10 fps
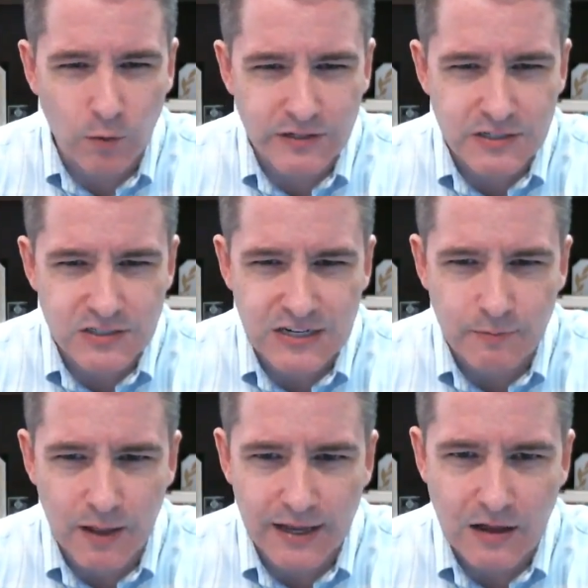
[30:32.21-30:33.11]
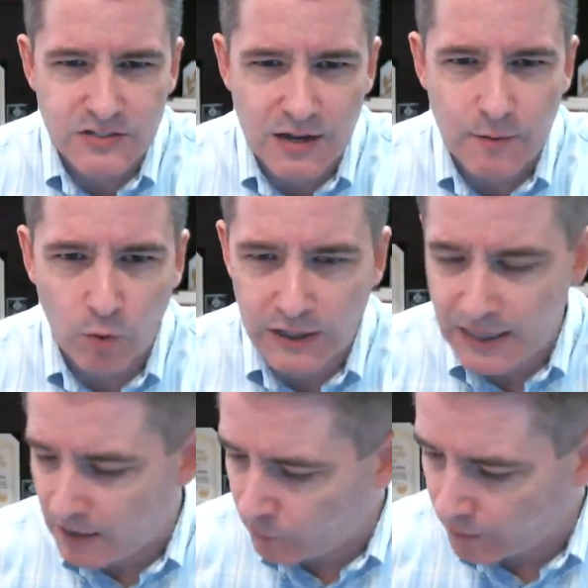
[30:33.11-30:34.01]
What does it seem like? How's that been
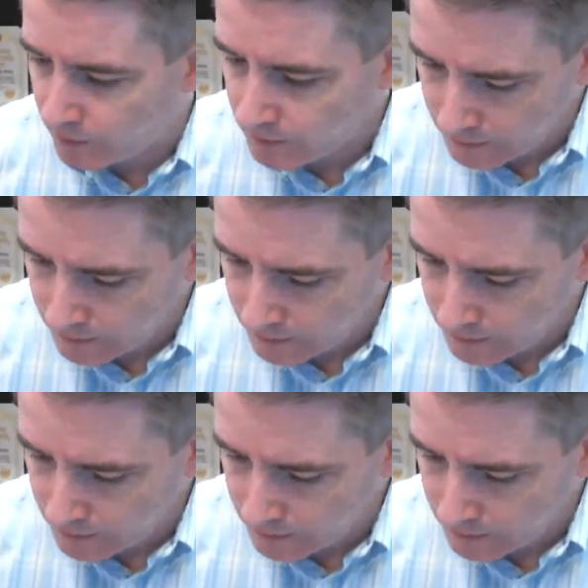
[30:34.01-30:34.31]
working out for you?